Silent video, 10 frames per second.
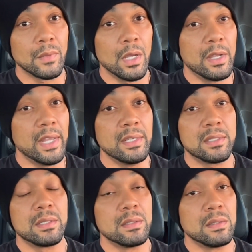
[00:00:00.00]

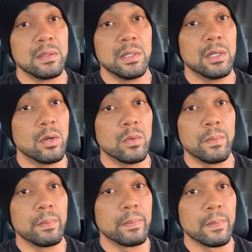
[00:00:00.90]
against, you know,
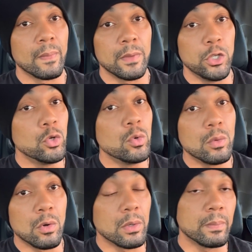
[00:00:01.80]
you
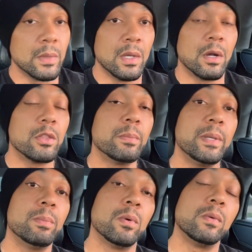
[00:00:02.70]
or other
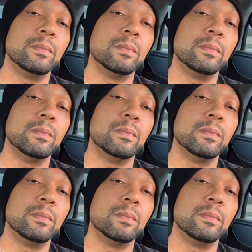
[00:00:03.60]
people.